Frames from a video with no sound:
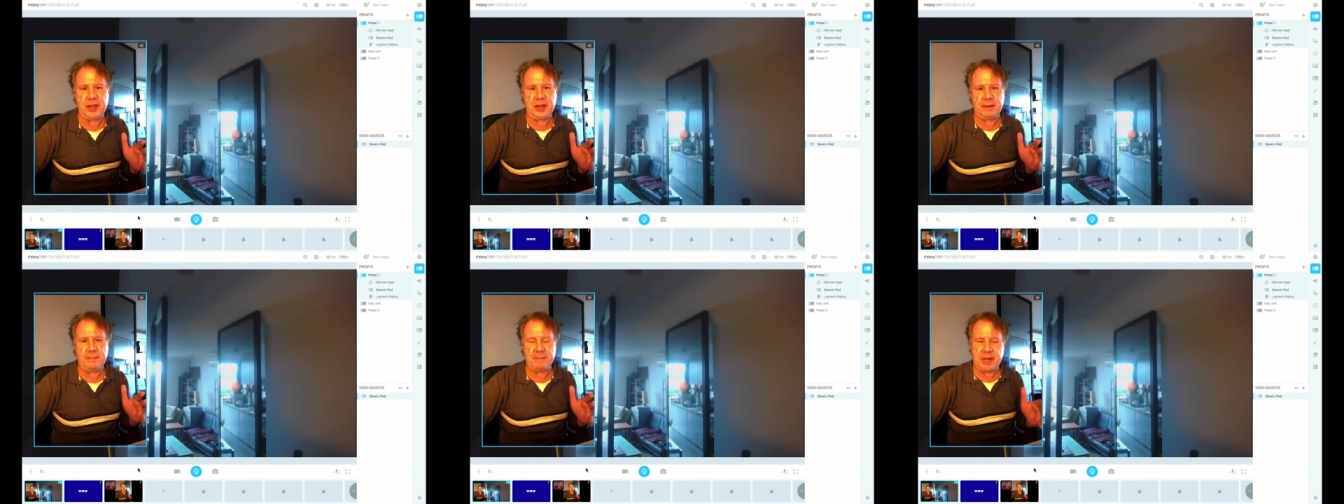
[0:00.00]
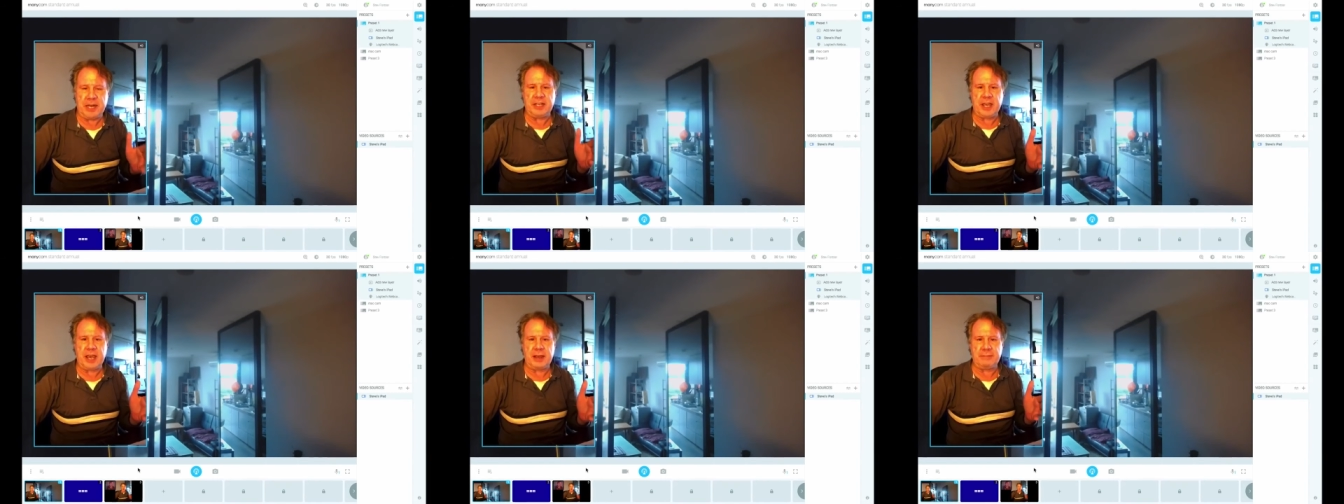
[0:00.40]
the
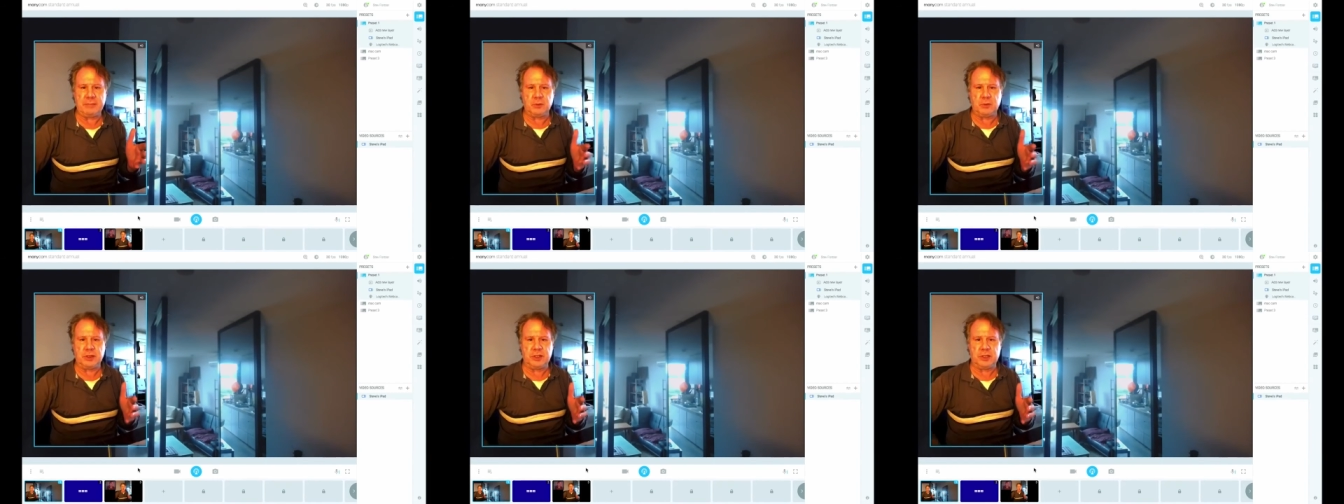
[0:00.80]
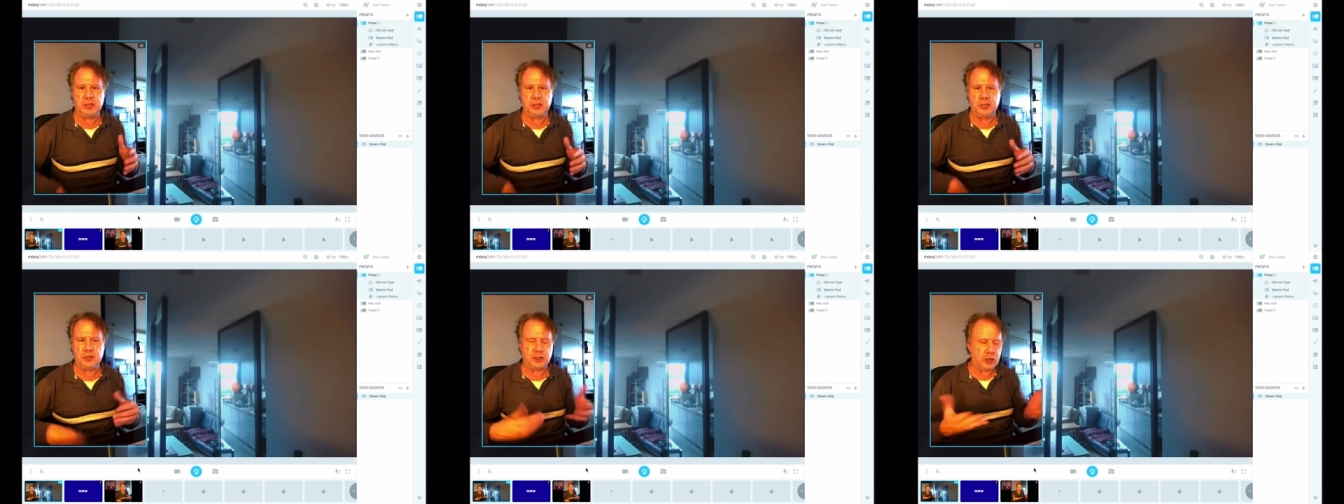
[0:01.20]
Manicams
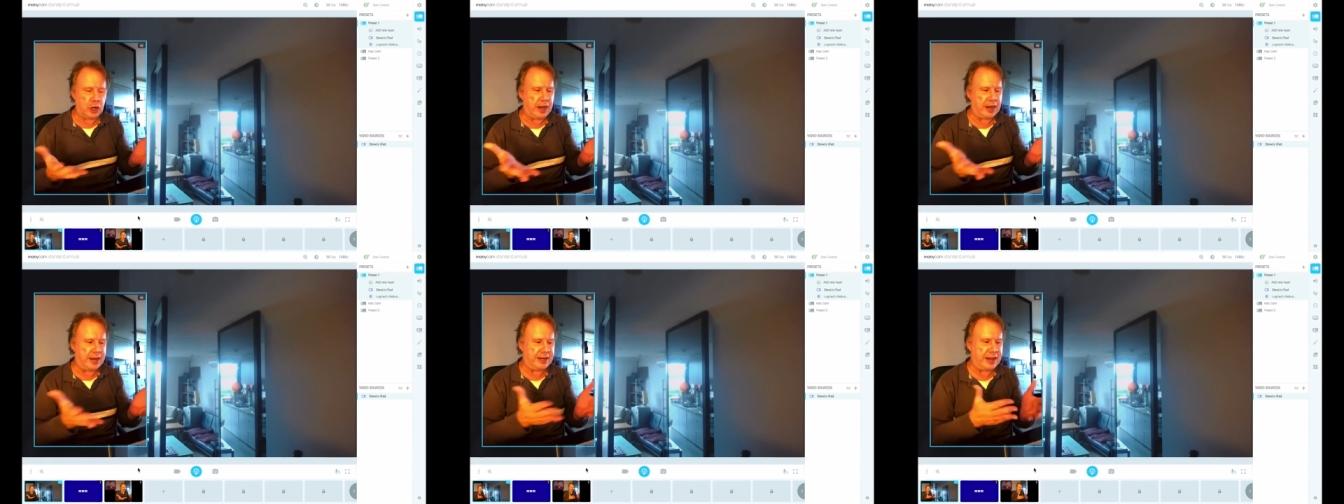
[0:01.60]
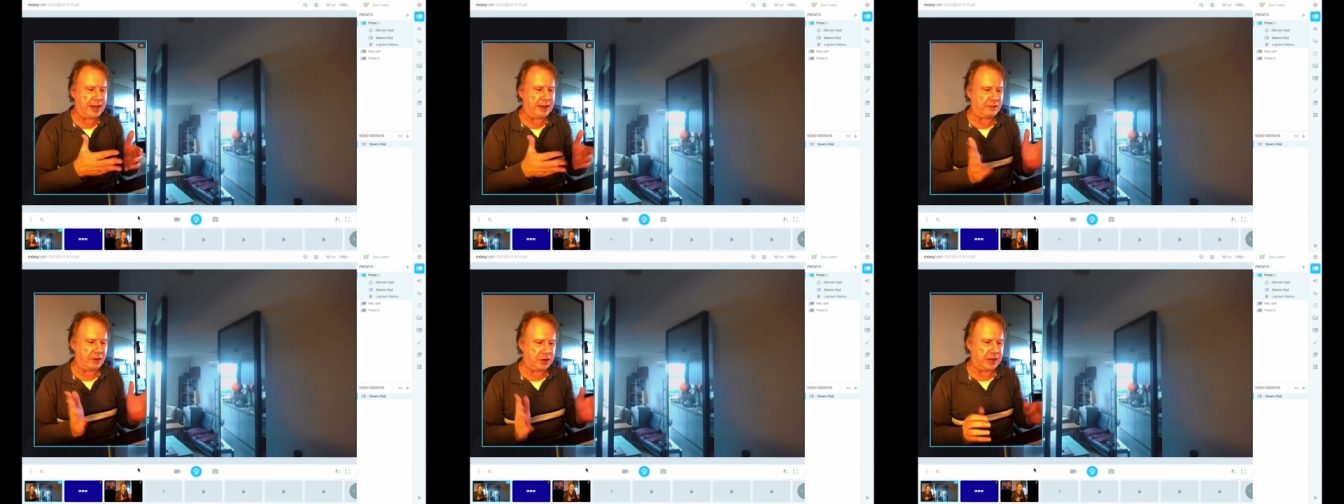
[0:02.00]
was to try it
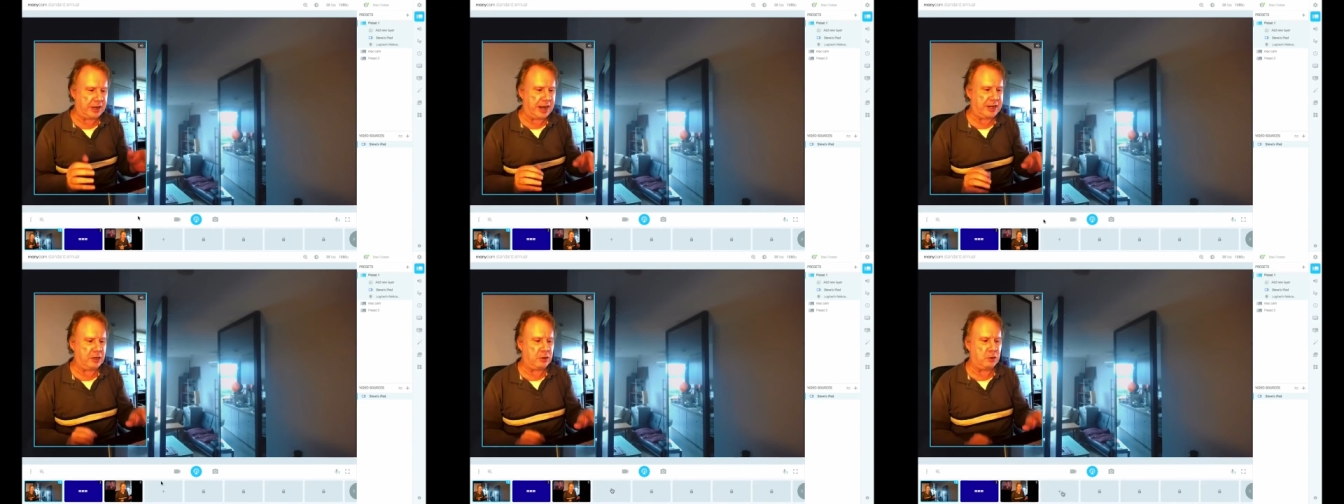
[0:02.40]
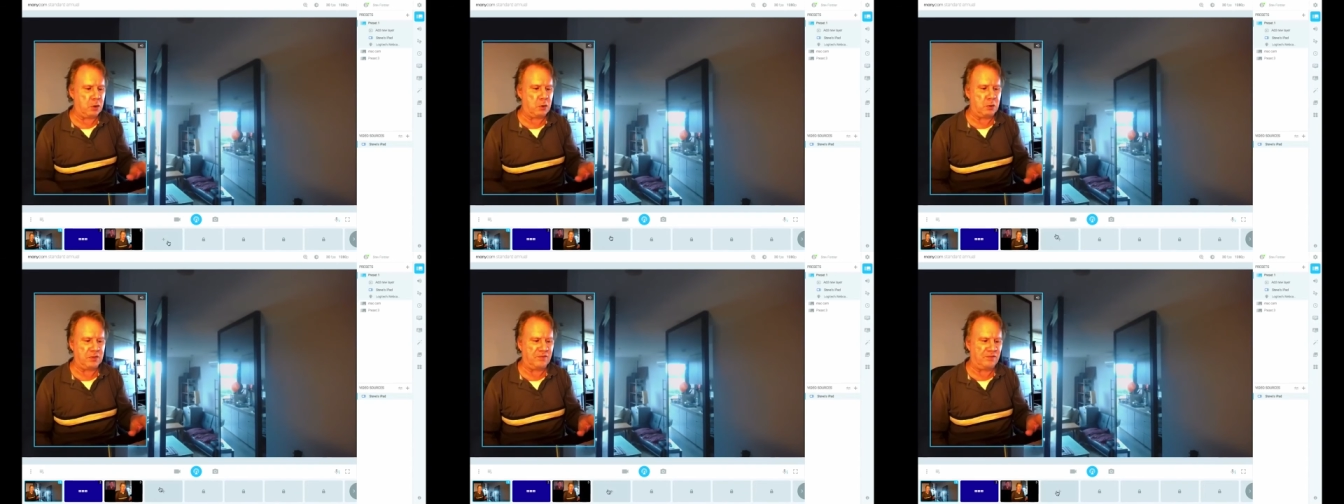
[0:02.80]
out on an
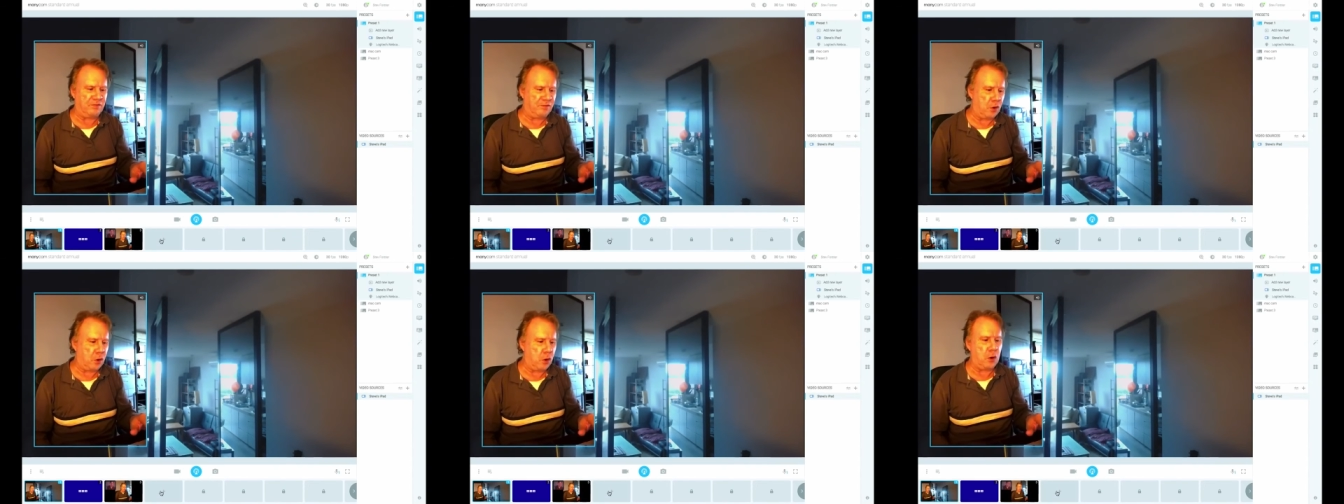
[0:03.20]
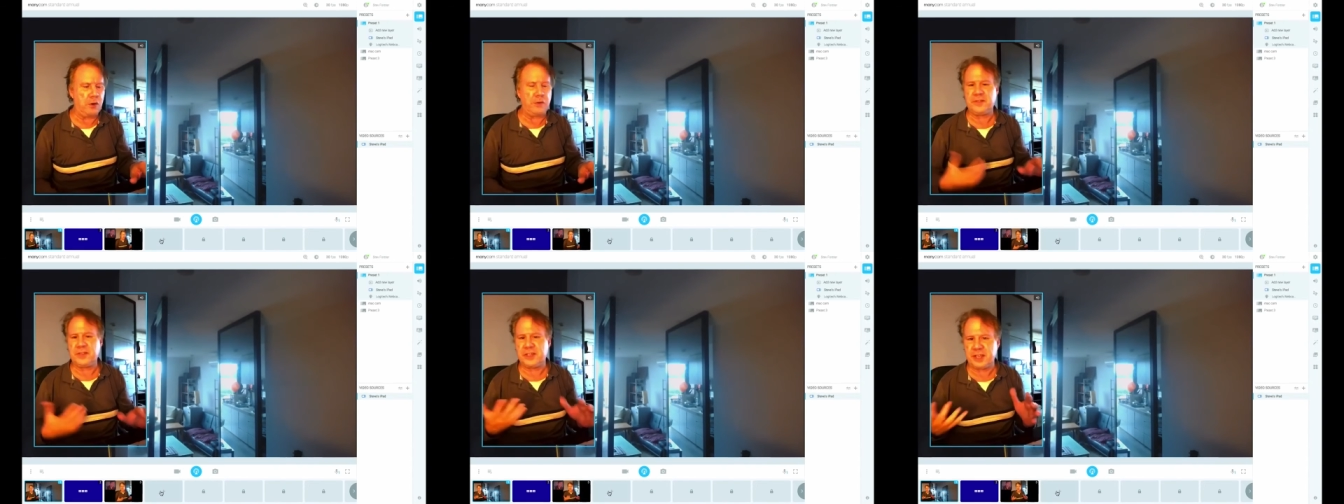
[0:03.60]
annual with
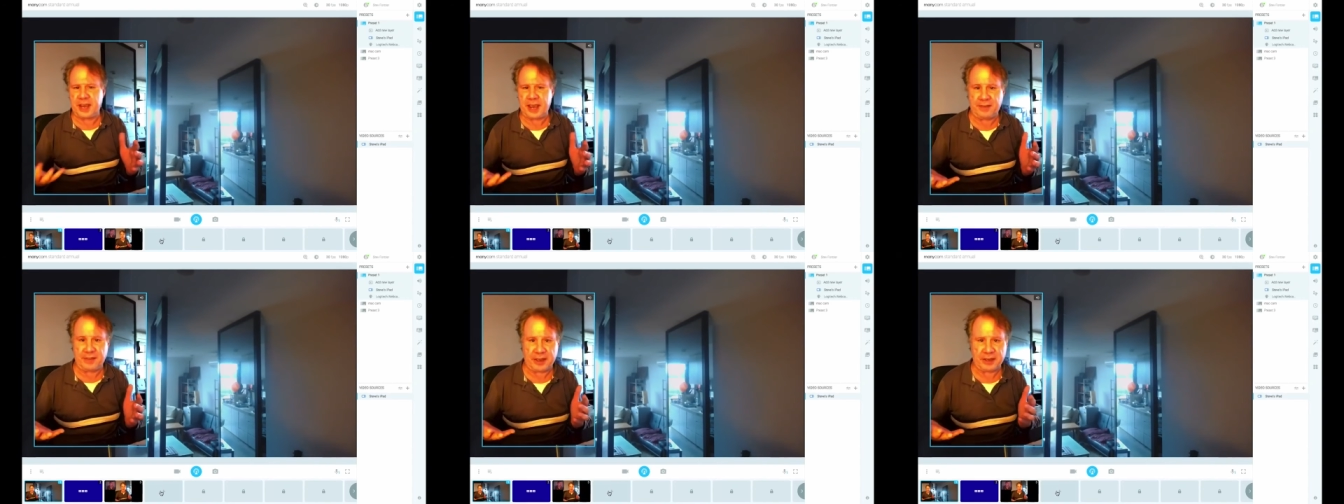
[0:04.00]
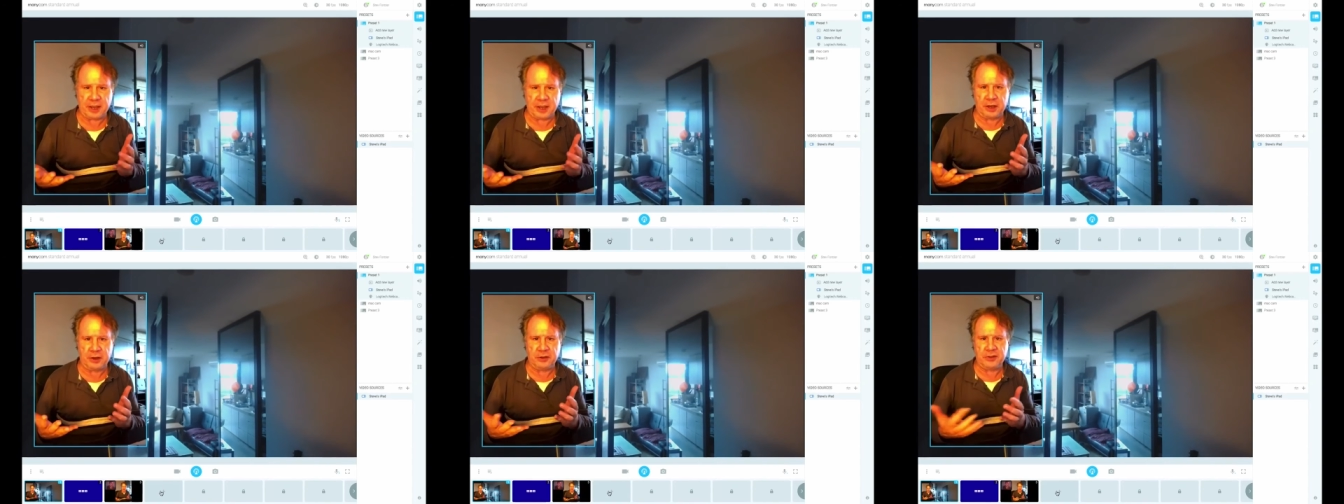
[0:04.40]
4, see how
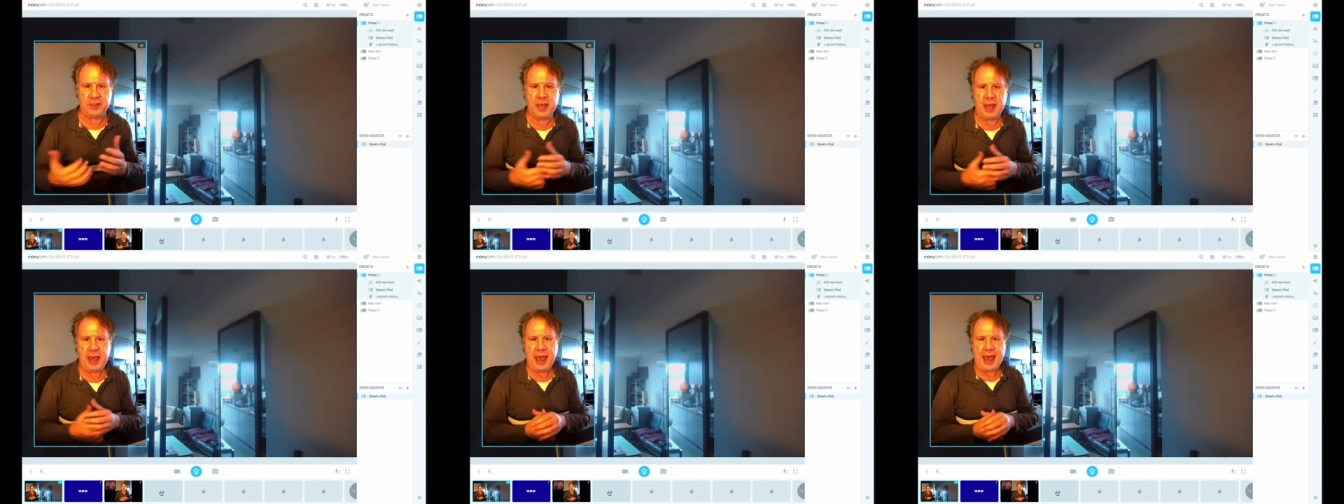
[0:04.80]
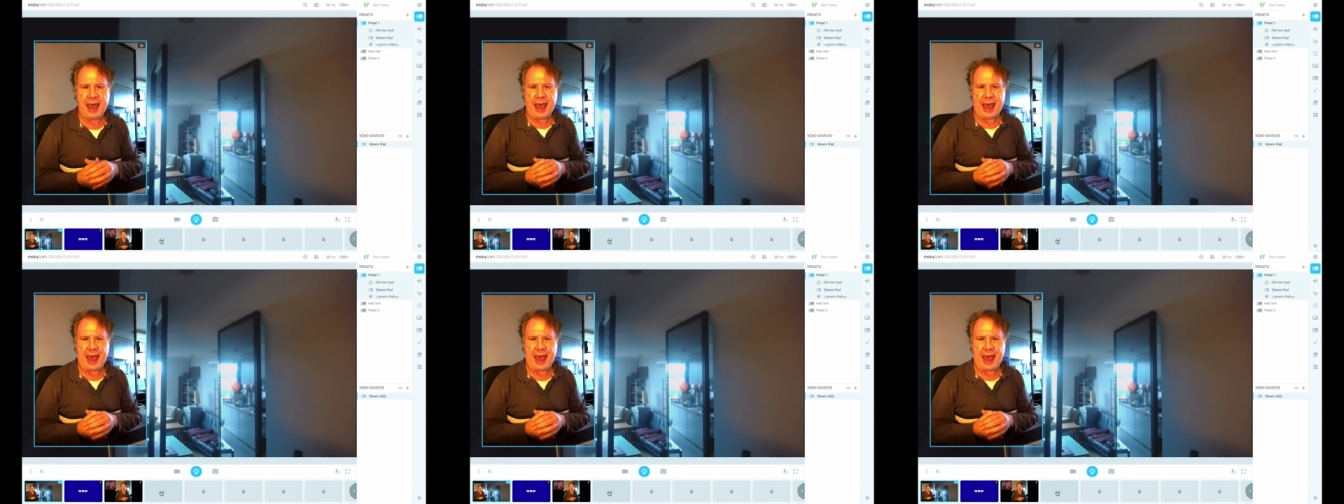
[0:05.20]
that goes,